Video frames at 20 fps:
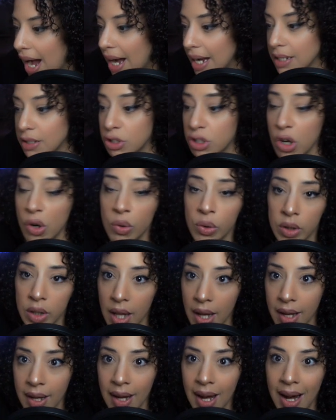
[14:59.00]
I don't
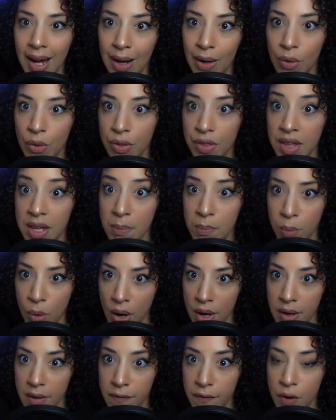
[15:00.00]
like how the
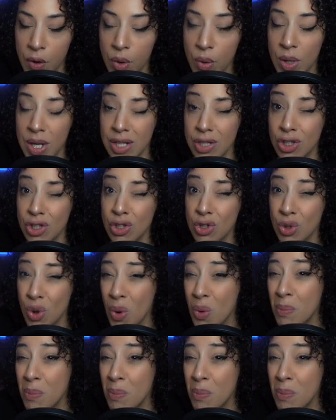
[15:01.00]
product photo is so